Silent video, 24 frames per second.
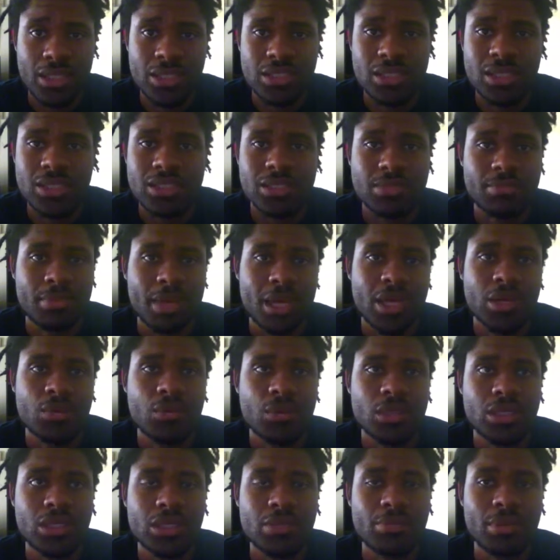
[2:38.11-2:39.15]
It doesn't matter
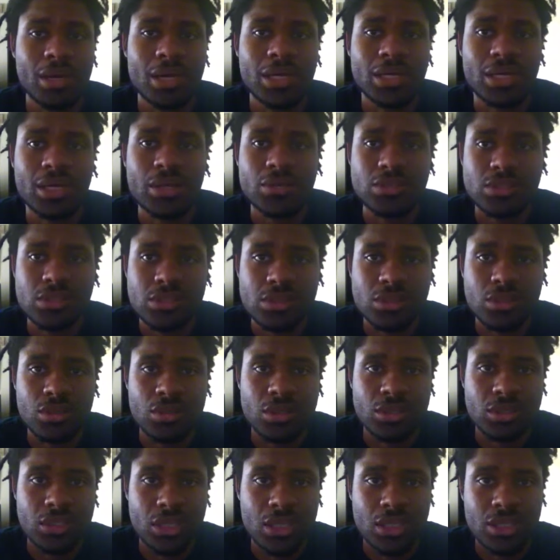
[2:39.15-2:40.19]
what anybody else is going
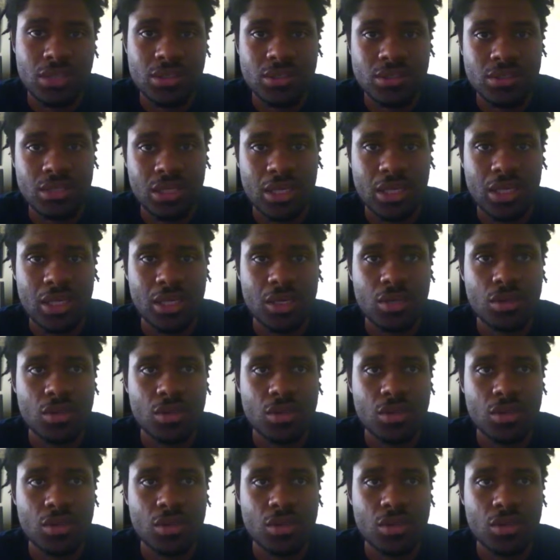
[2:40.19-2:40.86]
to think or say,